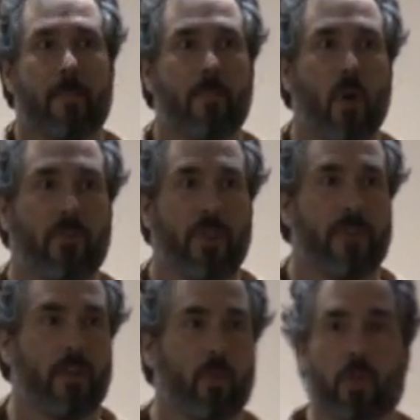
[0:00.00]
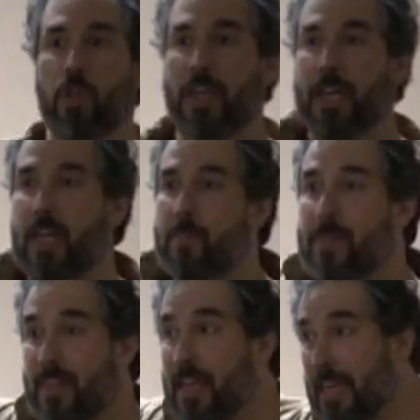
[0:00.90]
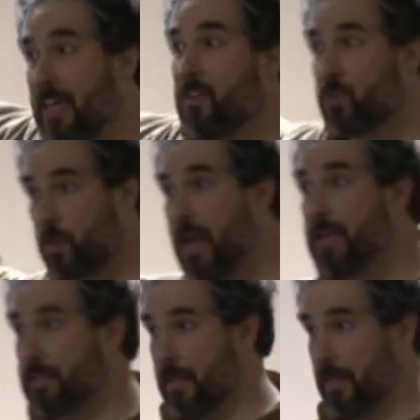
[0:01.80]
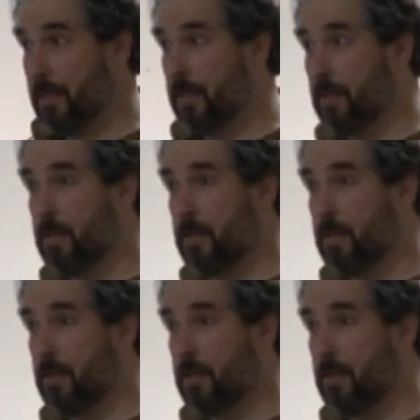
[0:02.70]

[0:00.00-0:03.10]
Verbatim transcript: that most of us would look at him and think he's crazy.